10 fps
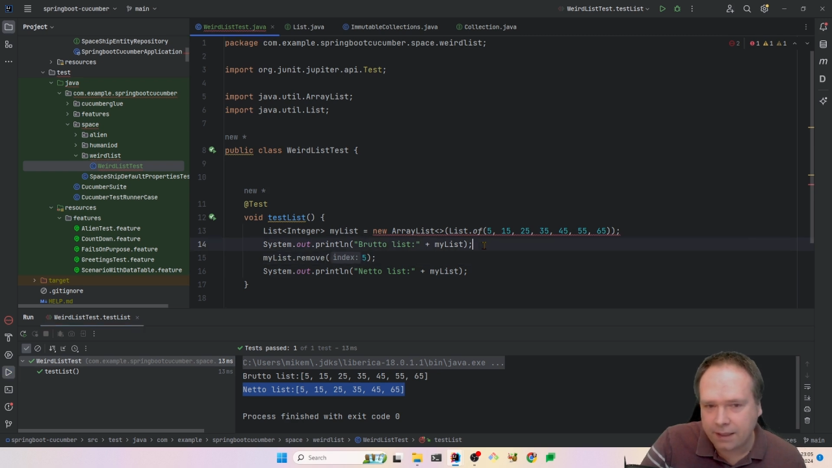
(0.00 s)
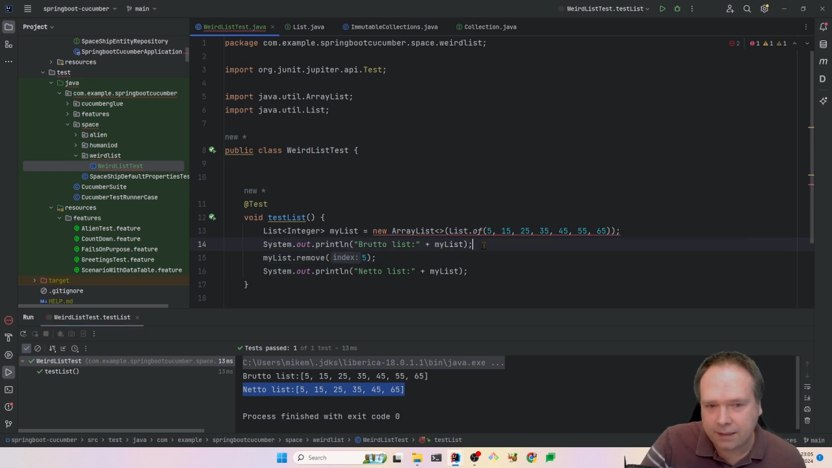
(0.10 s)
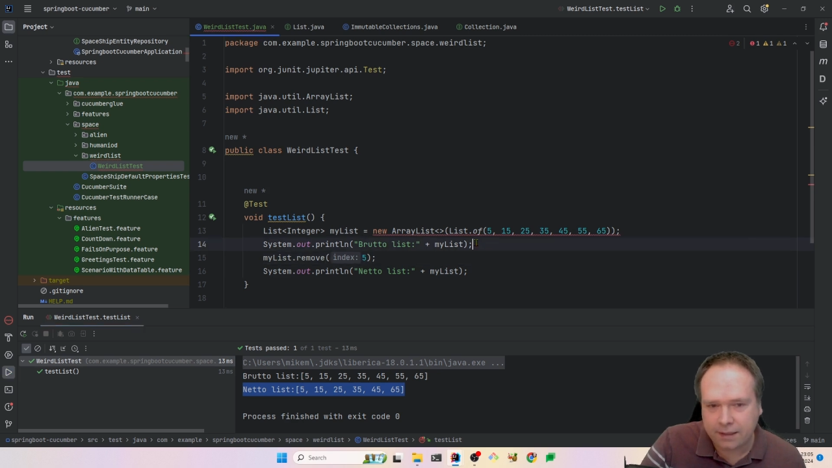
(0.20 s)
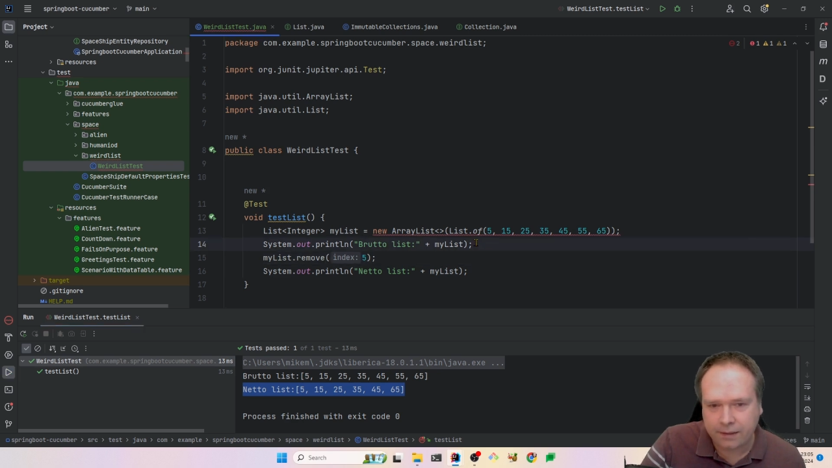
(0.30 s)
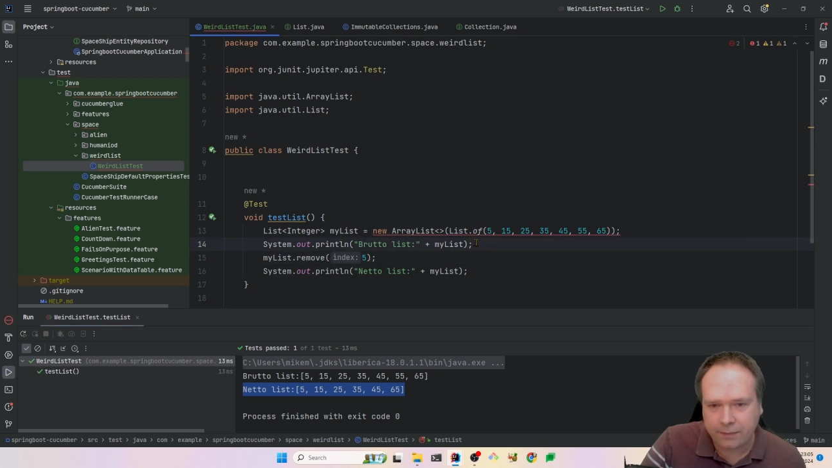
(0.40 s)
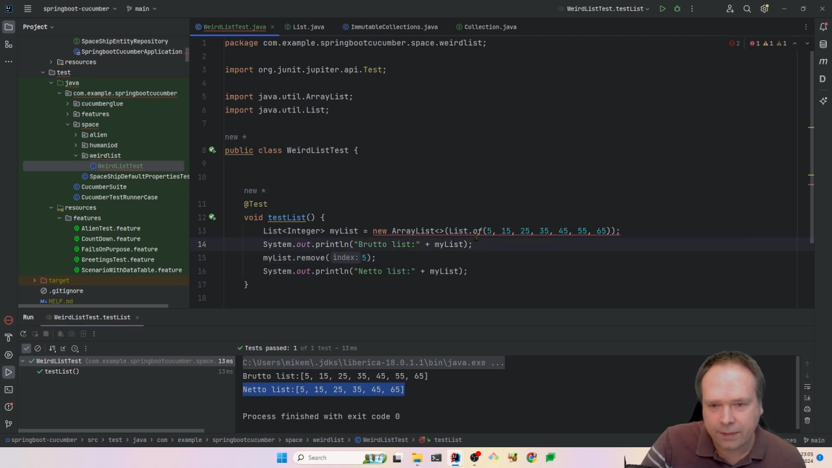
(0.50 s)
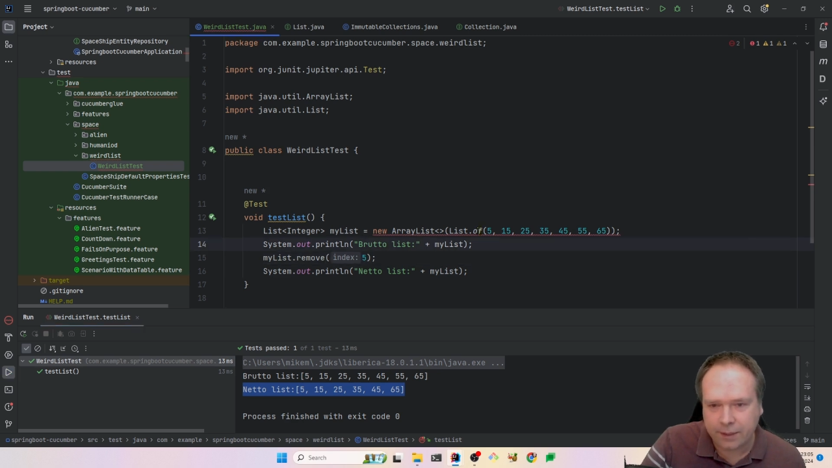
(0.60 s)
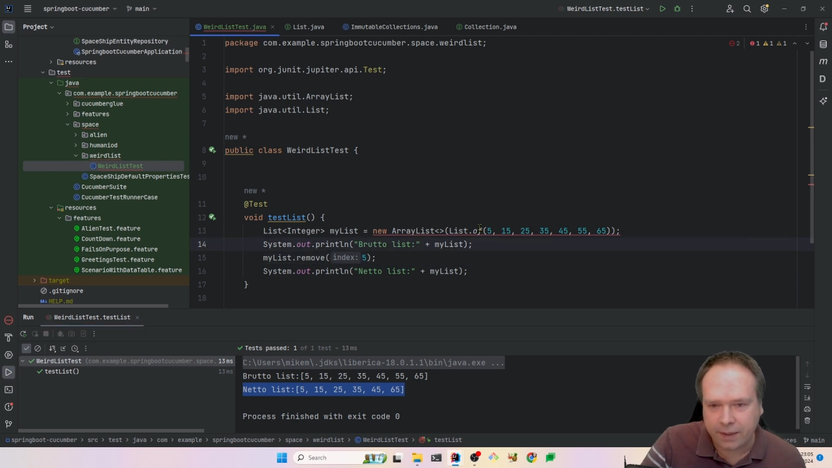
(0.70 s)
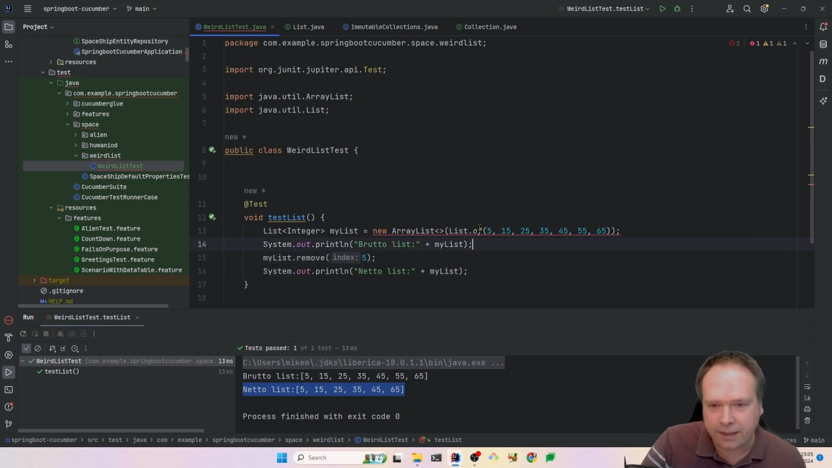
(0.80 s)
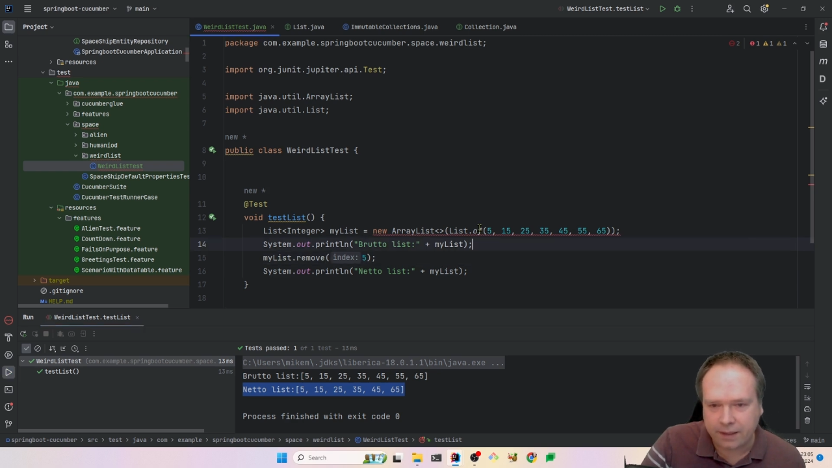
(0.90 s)
as we
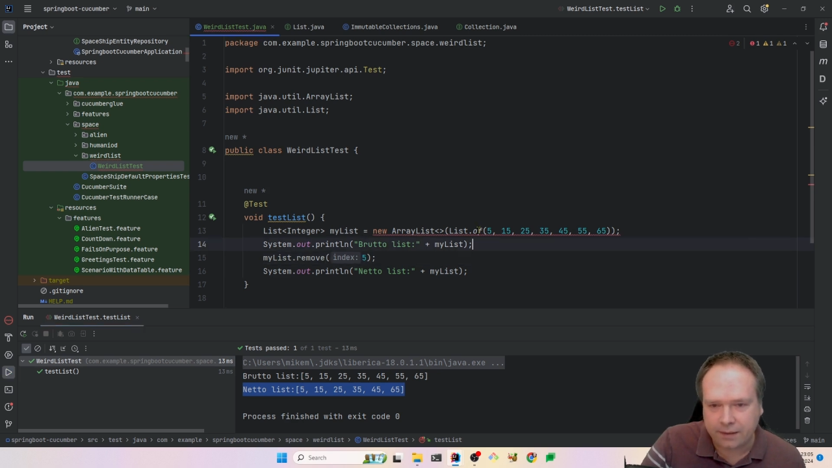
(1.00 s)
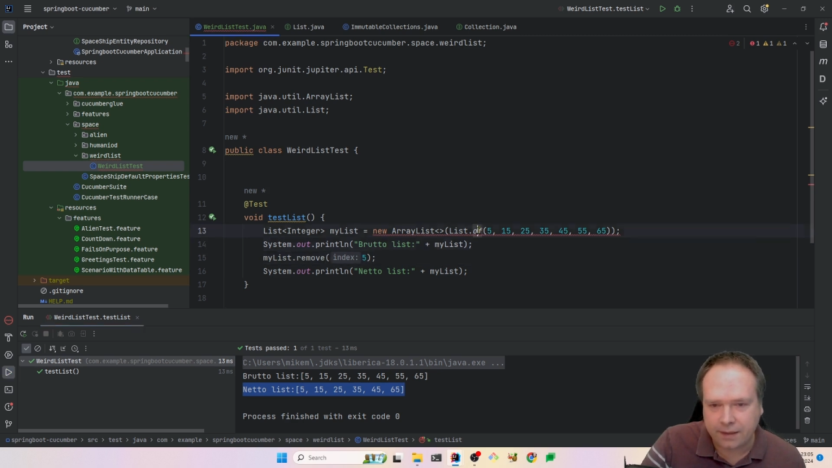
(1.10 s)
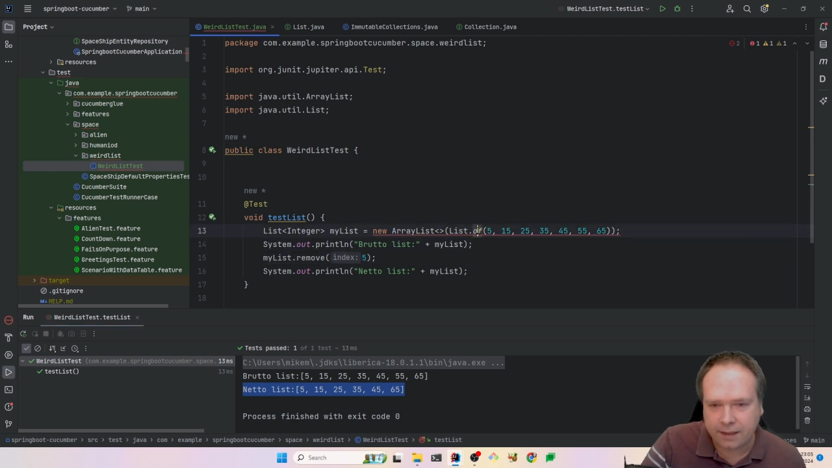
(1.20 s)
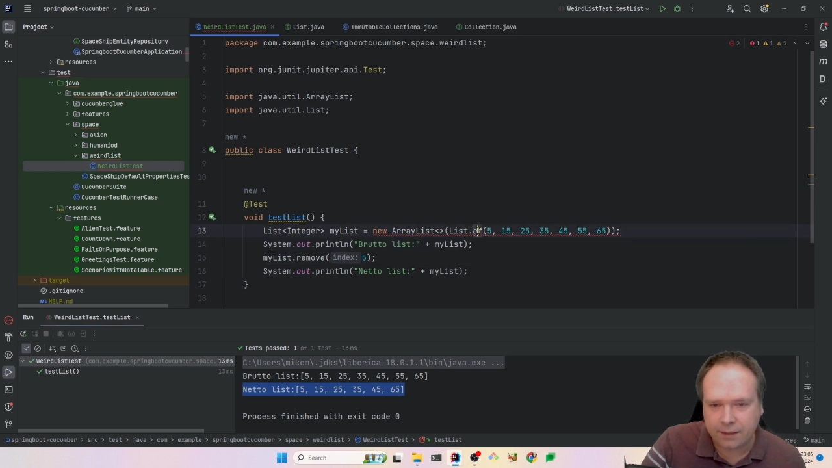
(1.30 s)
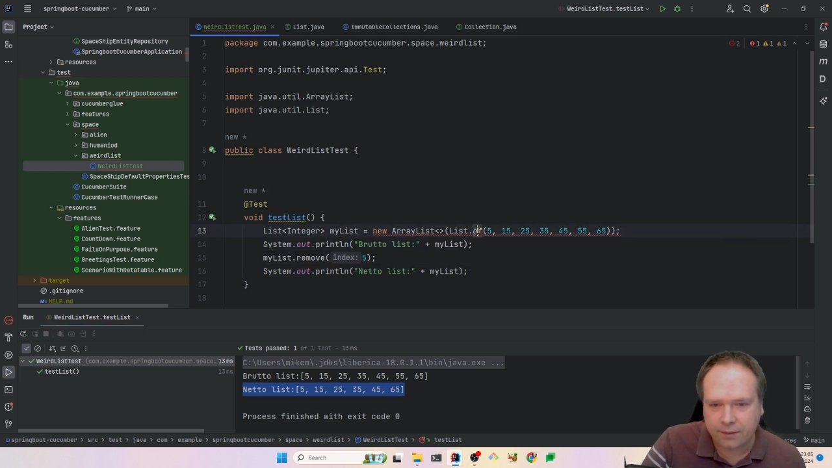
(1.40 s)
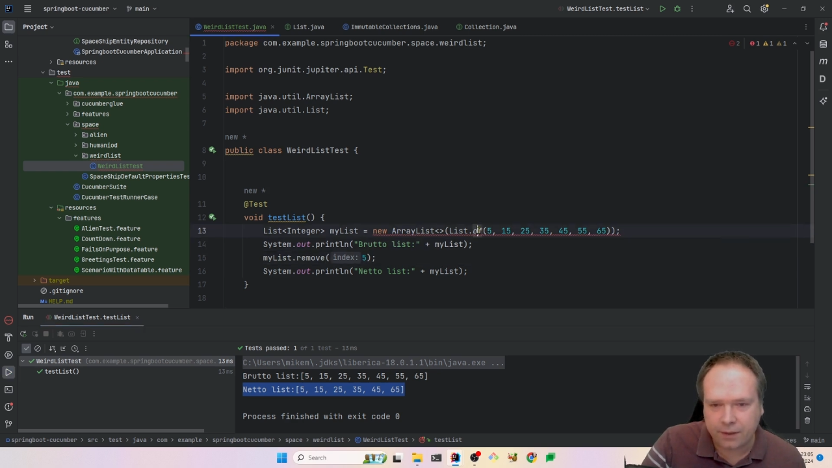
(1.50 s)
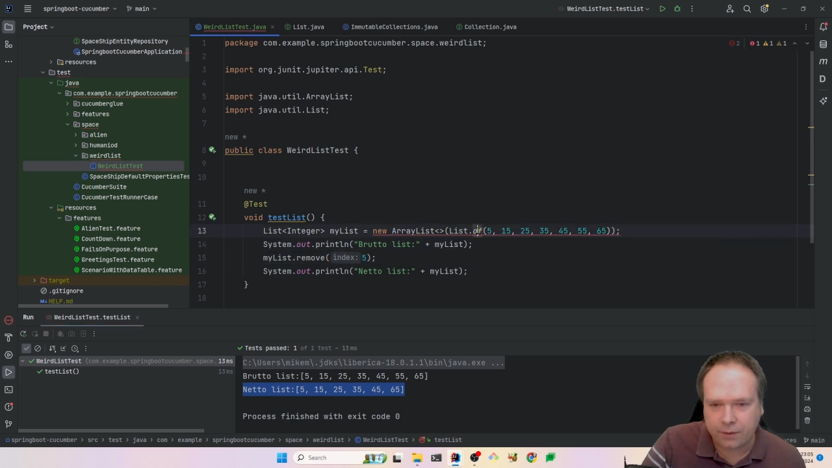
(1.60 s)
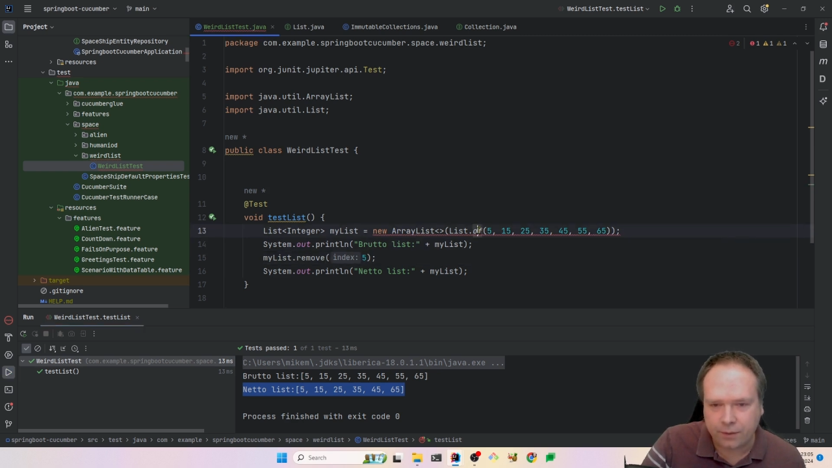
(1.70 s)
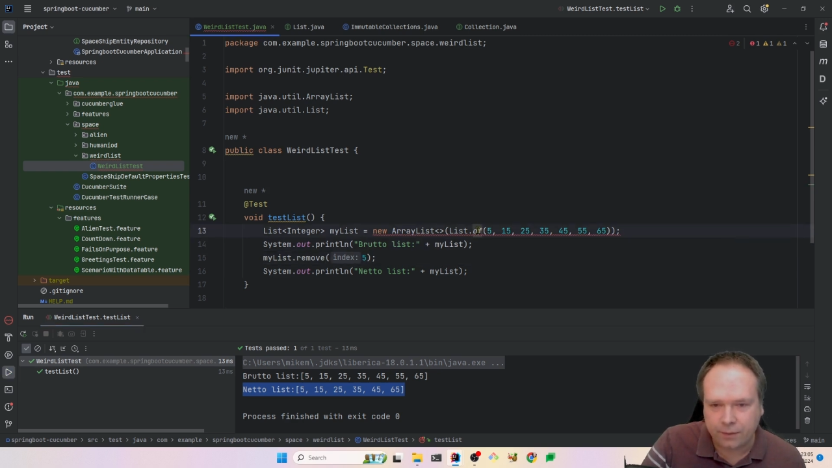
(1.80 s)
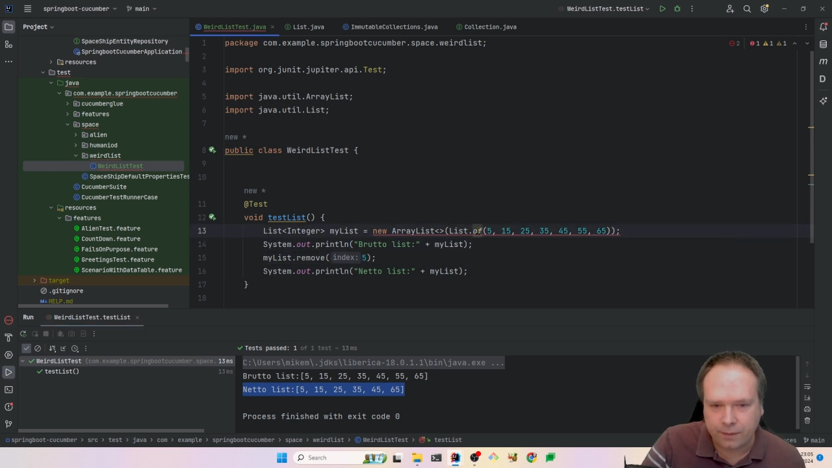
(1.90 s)
expected. That is quite
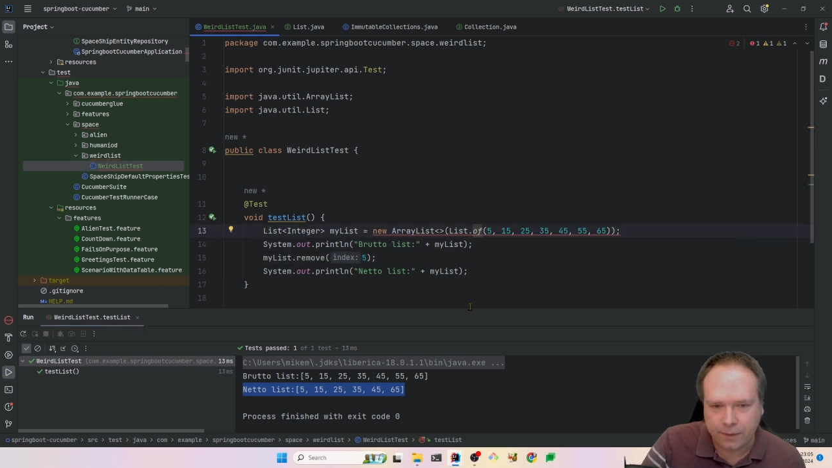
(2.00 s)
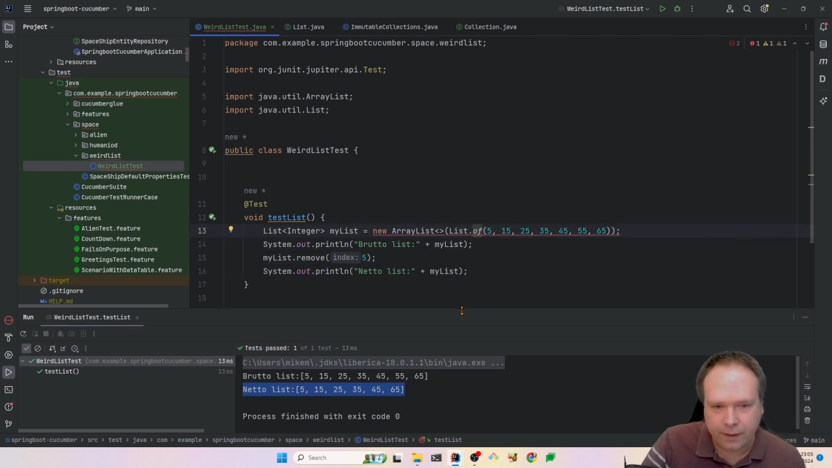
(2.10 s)
cool.